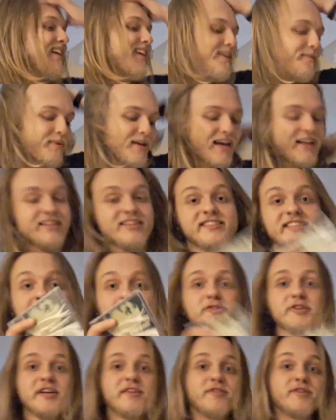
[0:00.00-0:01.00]
But yeah, the
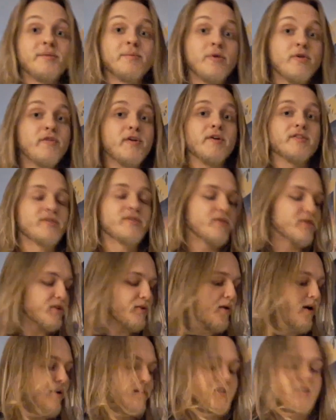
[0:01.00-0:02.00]
soundtrack for the movie was also
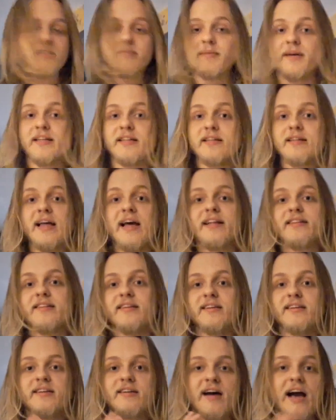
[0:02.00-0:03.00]
awesome, and it had
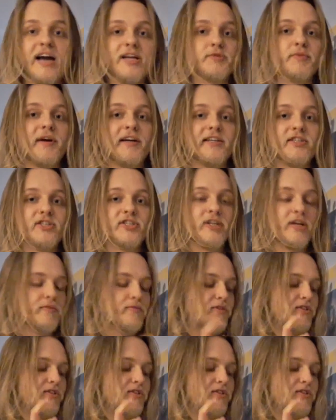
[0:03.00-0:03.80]
the Eyes Wired Shut,